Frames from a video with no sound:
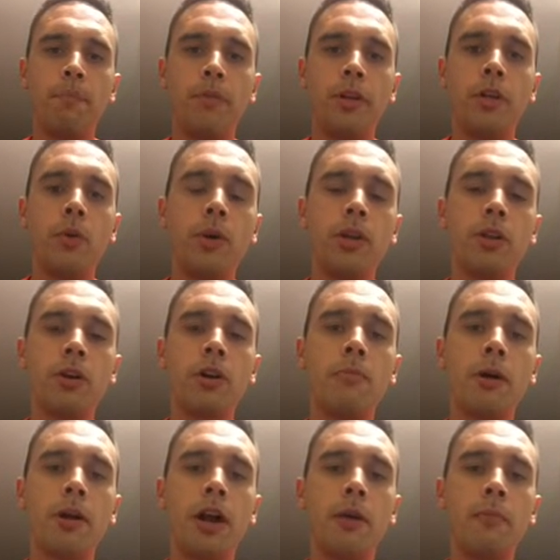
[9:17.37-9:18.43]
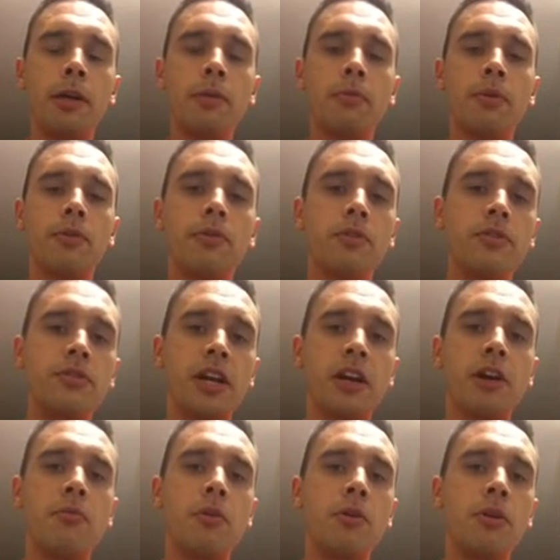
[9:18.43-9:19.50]
we learn about our people through
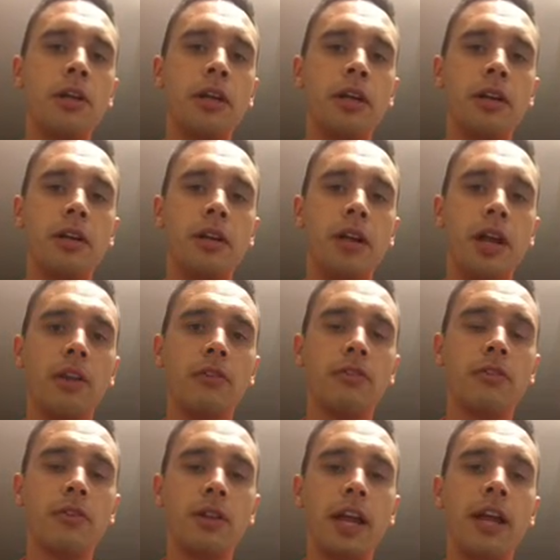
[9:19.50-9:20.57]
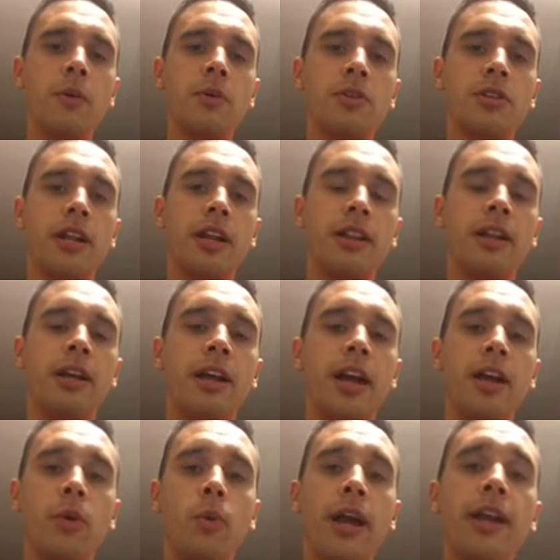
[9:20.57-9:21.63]
ceremony and through language, then
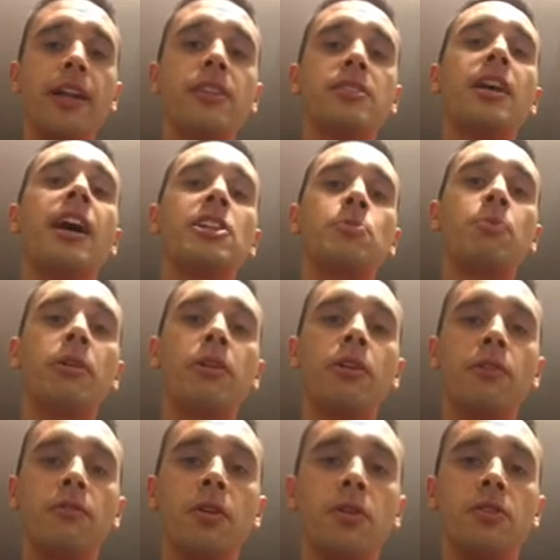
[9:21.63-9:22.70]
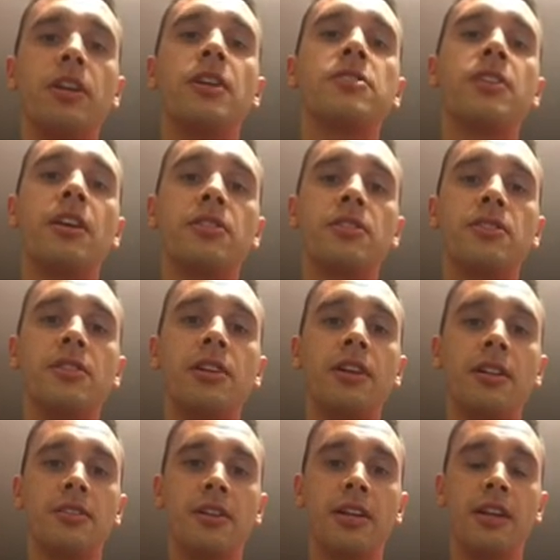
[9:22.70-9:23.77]
it awakens that spirit of those ancestors in
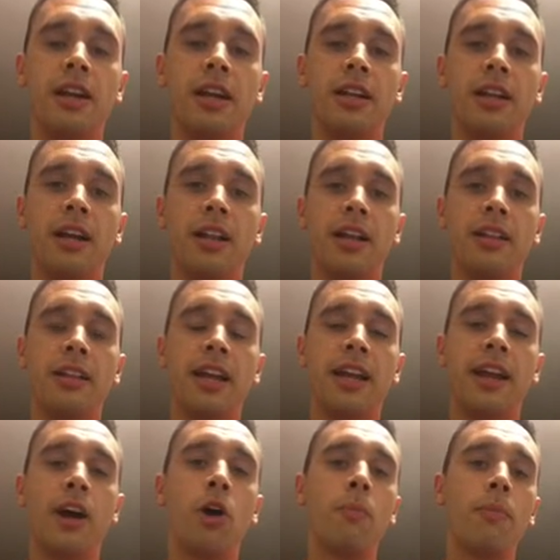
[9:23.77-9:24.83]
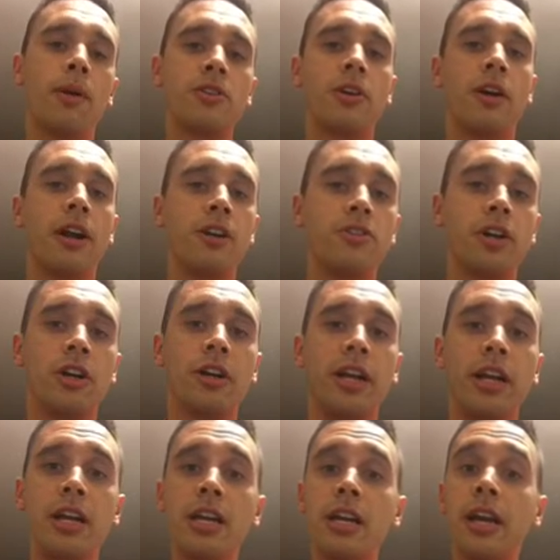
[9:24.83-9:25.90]
us, and they can help us on our
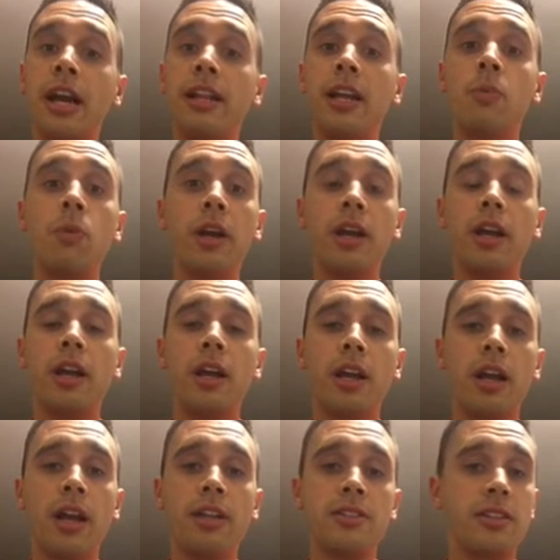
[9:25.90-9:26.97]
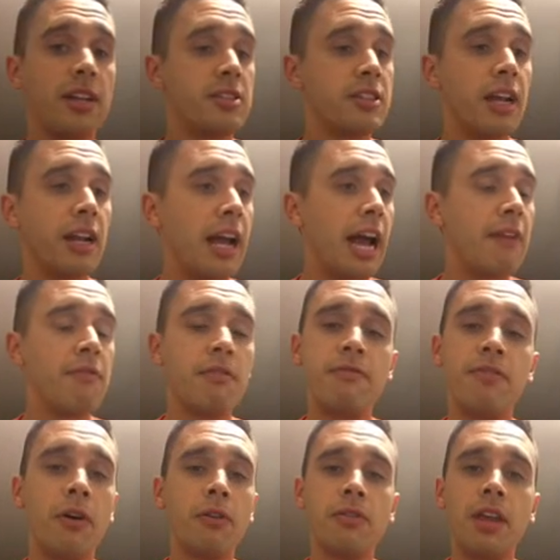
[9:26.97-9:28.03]
journey. And since then I haven't
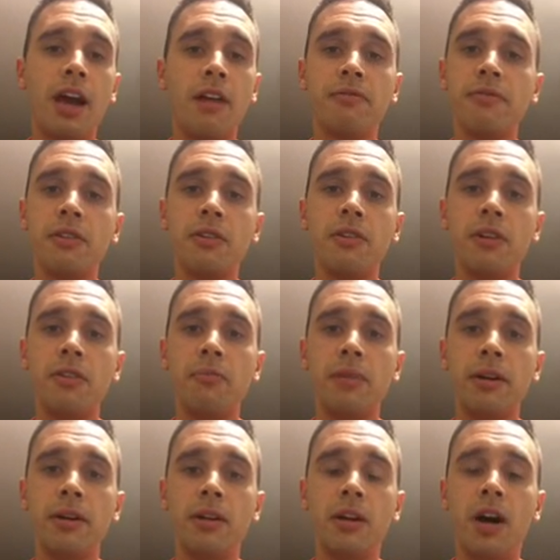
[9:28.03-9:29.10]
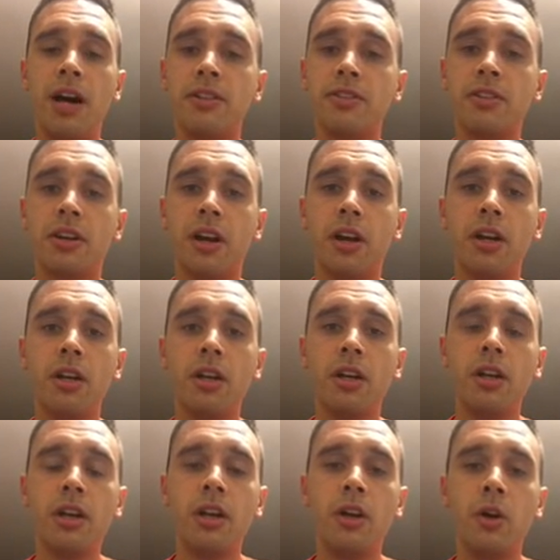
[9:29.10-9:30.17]
felt that feeling of being lost or,
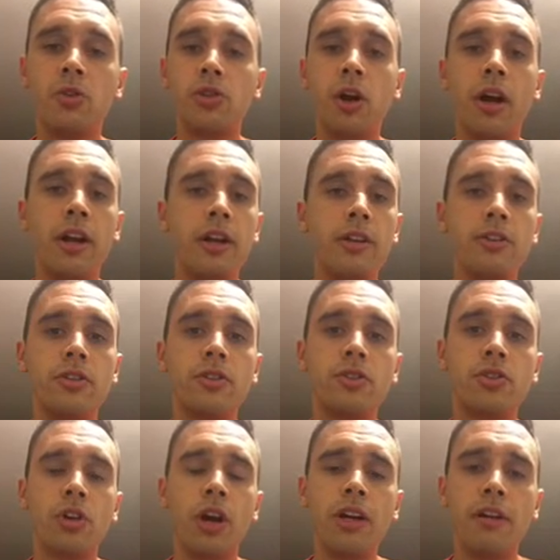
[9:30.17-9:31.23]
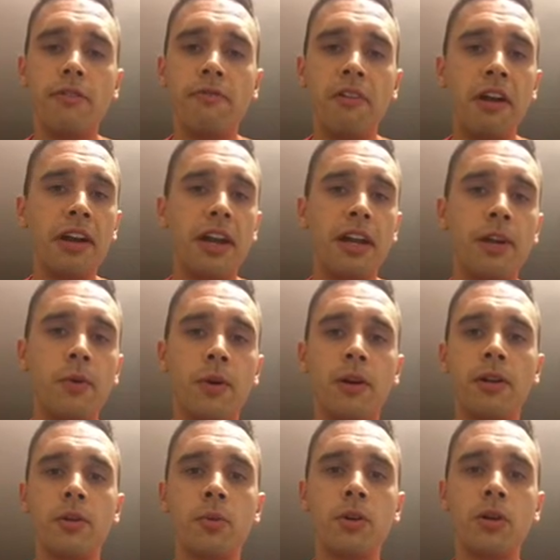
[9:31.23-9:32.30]
you know, trying to fit
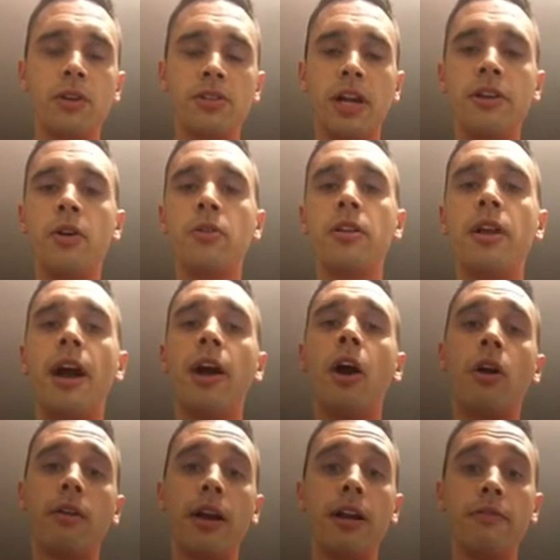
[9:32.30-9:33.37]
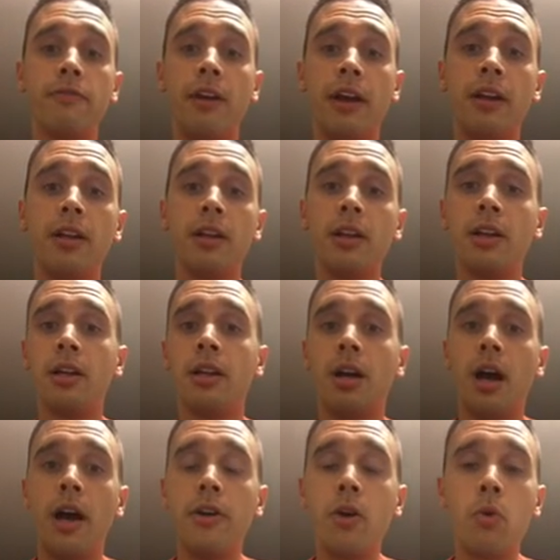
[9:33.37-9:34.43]
anywhere in the world, because I know that I already fit.
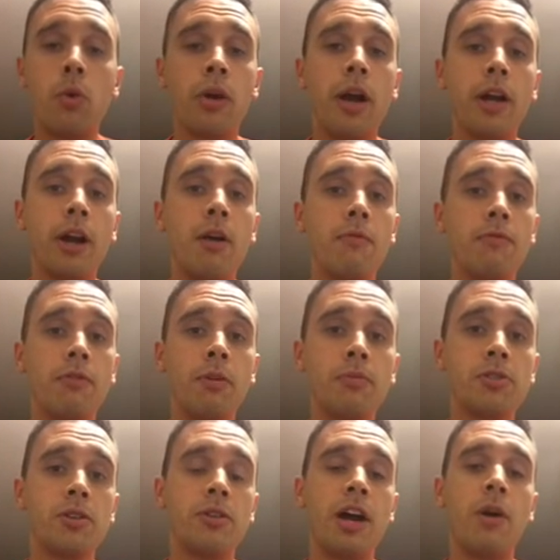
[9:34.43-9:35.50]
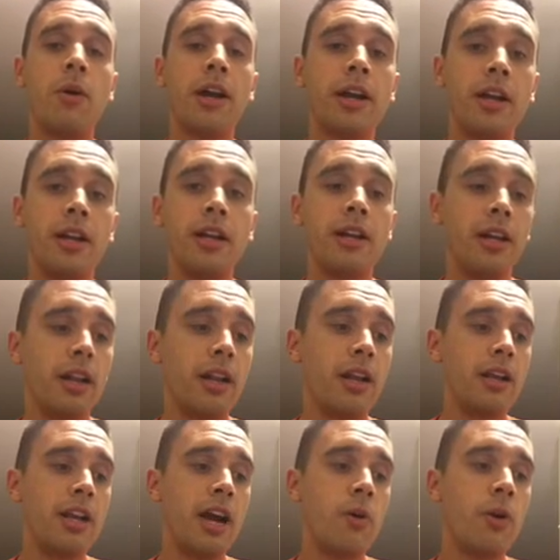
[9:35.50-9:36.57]
I know where I come from, so now I can
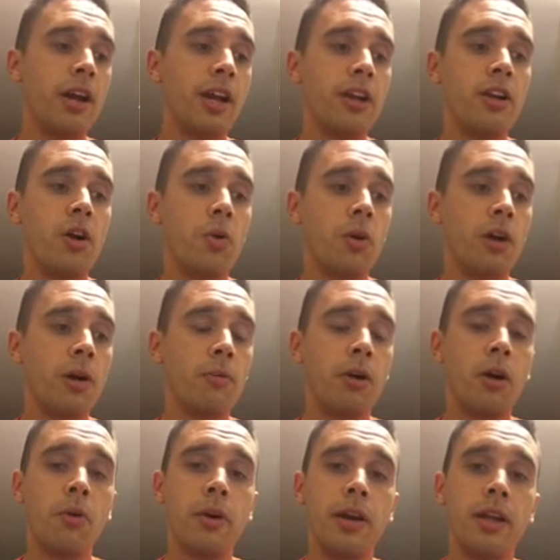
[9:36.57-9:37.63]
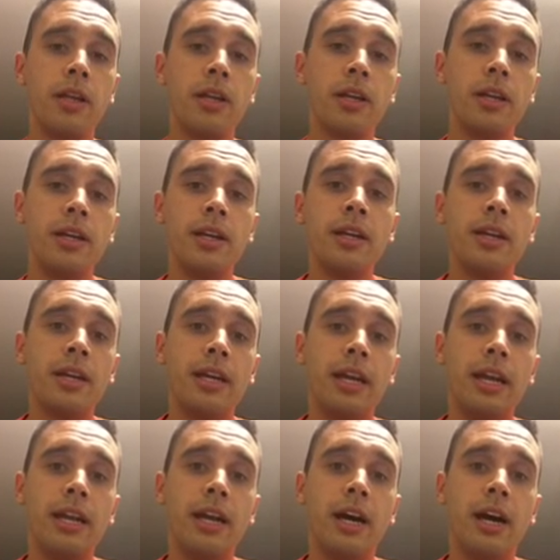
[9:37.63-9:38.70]
know where I'm going.
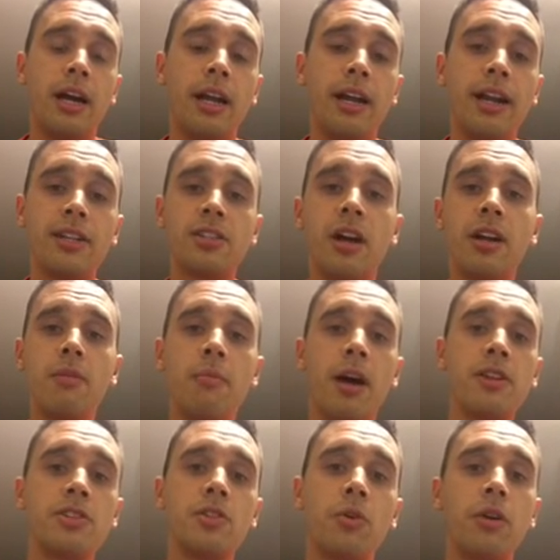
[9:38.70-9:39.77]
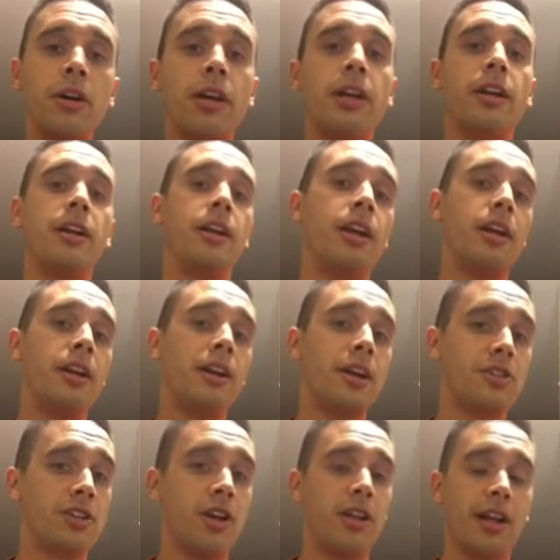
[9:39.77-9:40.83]
And that's kind of my story in a
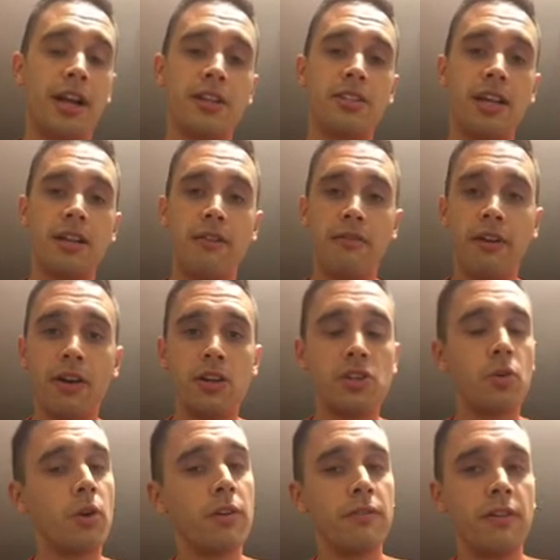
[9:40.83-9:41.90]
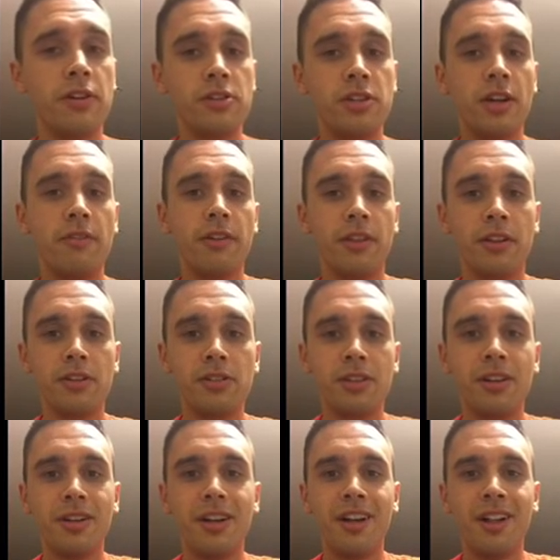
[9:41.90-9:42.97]
nutshell. Like I said, the very short version of it.
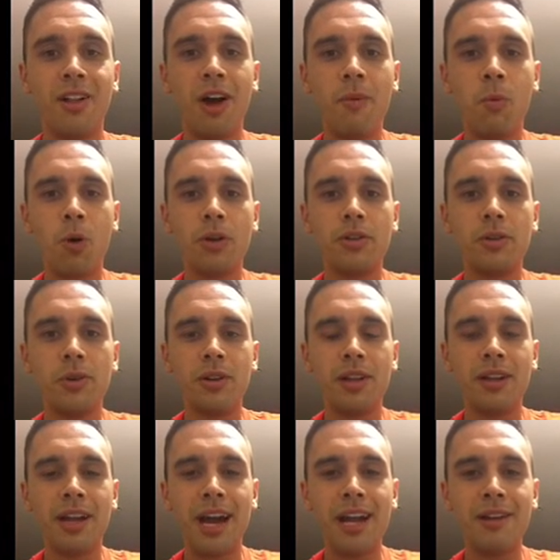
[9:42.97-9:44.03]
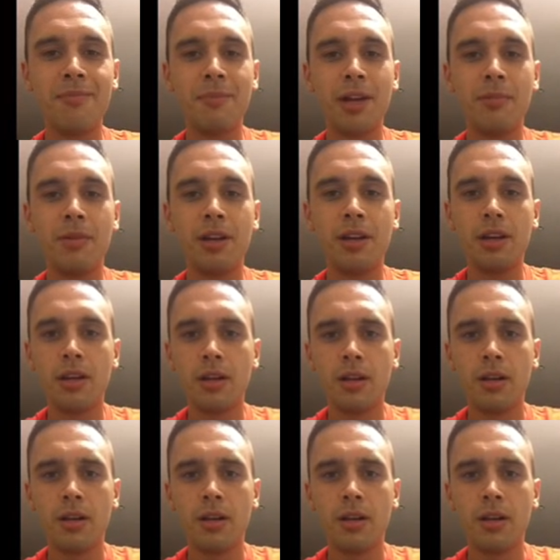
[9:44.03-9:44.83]
There's a lot more to it than that, and maybe